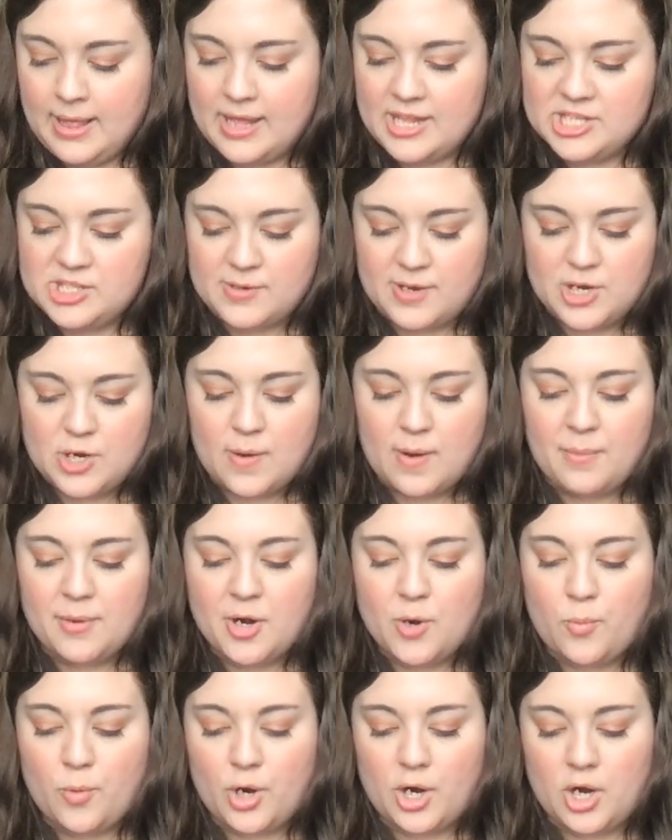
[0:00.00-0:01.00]
And so I know I want
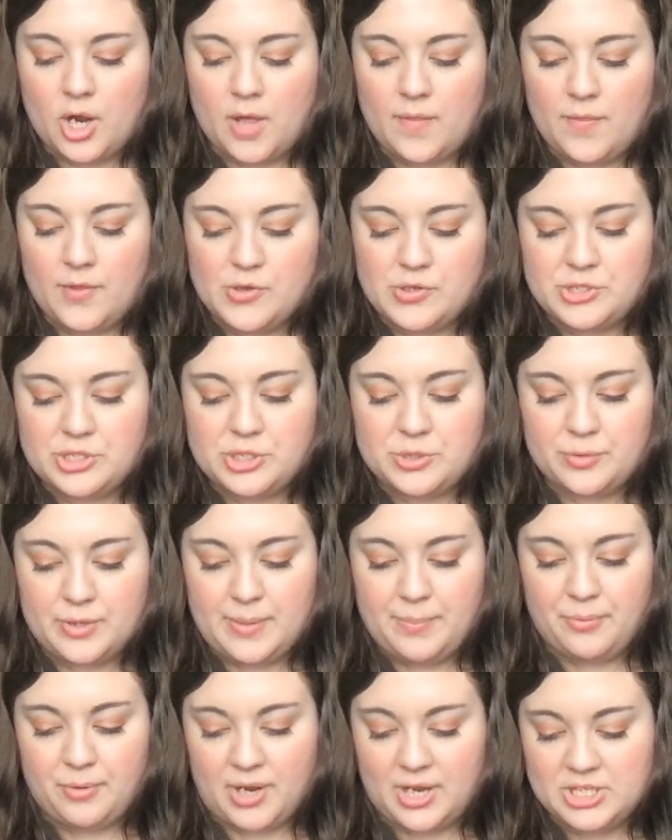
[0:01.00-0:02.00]
to work on those 3
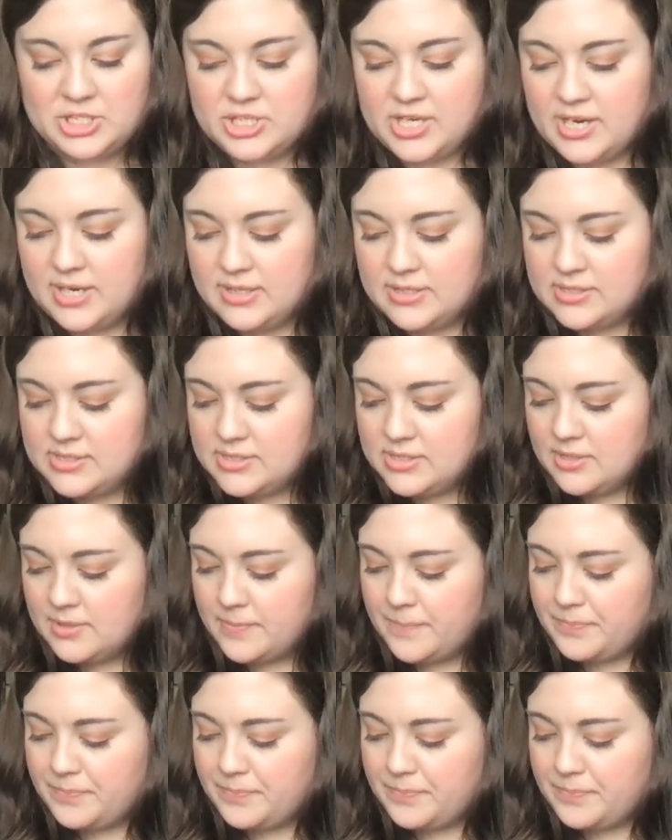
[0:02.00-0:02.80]
projects.